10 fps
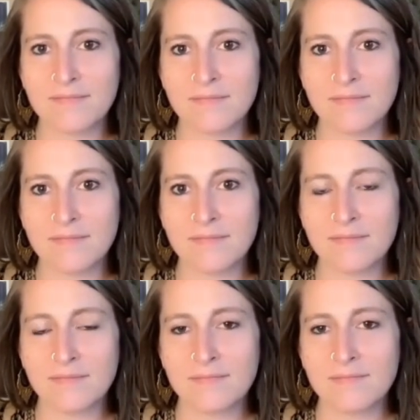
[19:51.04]

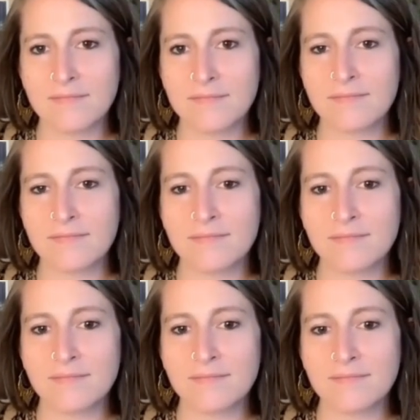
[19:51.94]

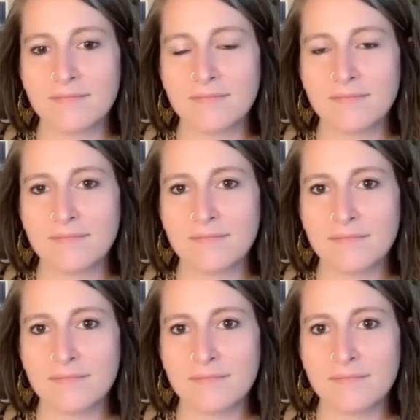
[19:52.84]

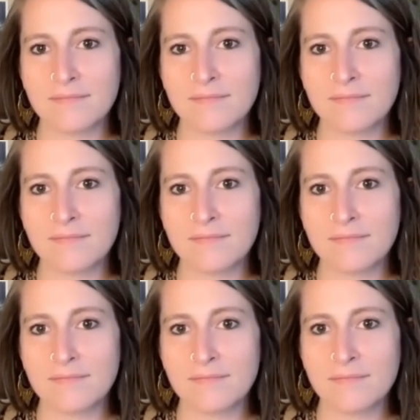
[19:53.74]

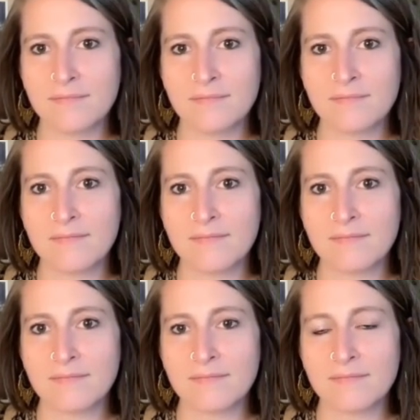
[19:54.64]

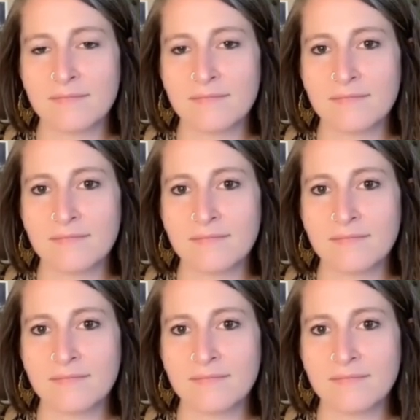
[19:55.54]

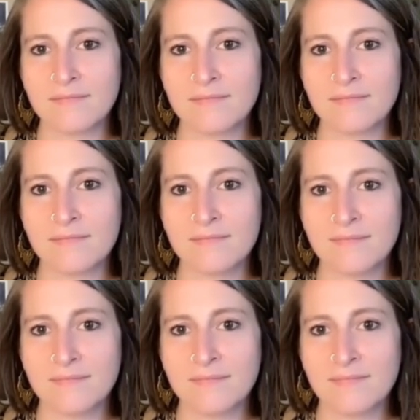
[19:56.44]

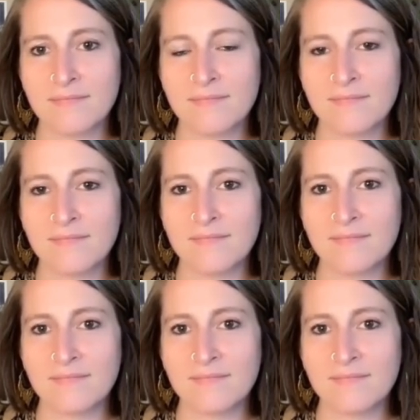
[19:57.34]
(not speaking)